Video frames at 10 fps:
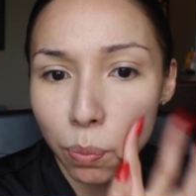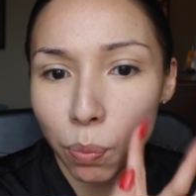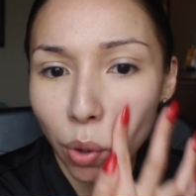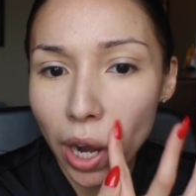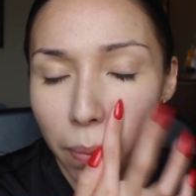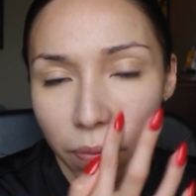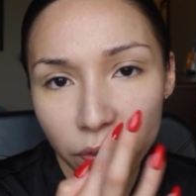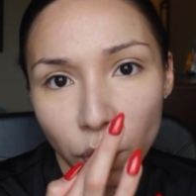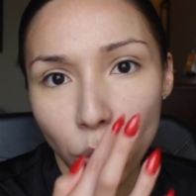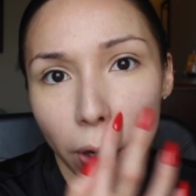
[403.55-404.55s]
prep
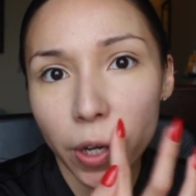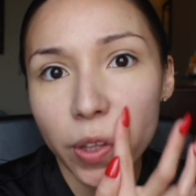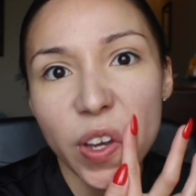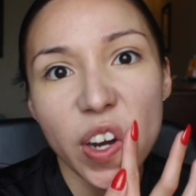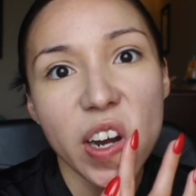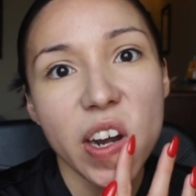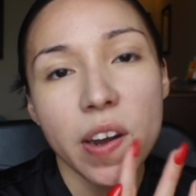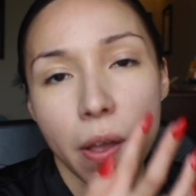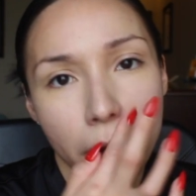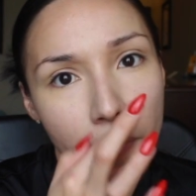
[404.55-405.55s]
for your
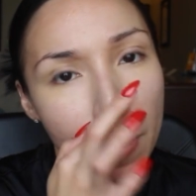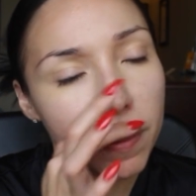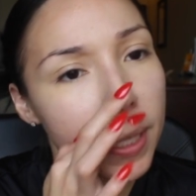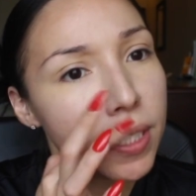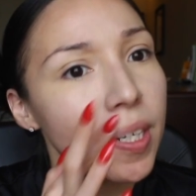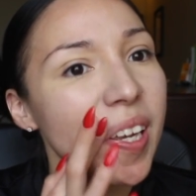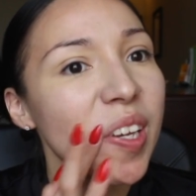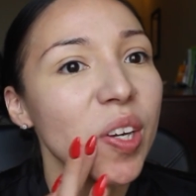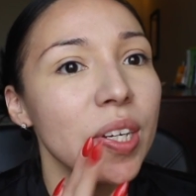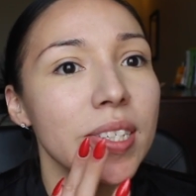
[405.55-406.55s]
foundation
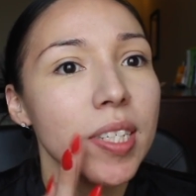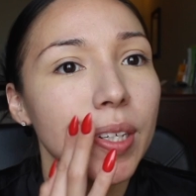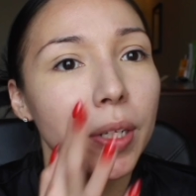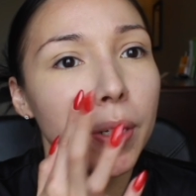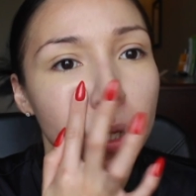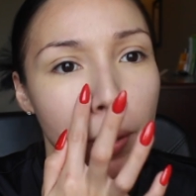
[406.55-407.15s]
and your concealer,